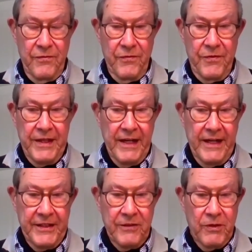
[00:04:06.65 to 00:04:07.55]
the
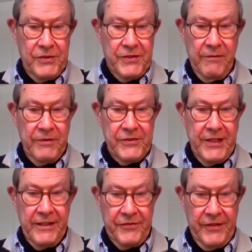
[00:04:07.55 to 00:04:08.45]
idea was they would
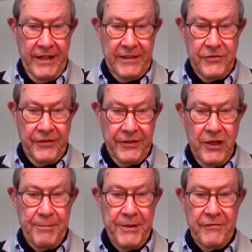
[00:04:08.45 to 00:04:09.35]
send us an electronic
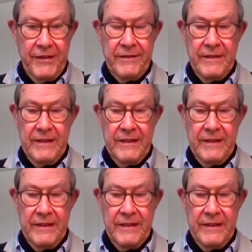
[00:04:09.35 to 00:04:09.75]
copy of it.